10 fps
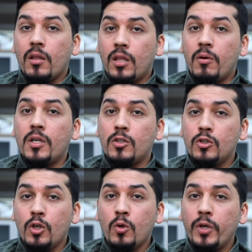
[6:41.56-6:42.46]
there is
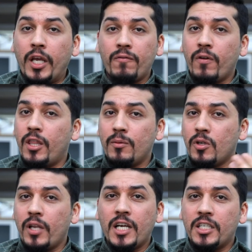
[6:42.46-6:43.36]
no need for them
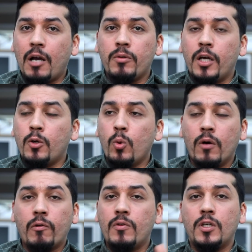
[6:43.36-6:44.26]
to lash out at
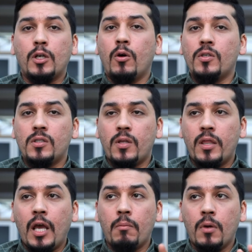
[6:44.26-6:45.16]
whoever is closest to
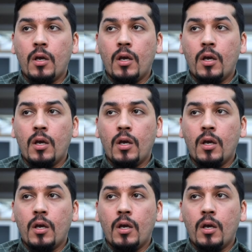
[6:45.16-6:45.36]
them.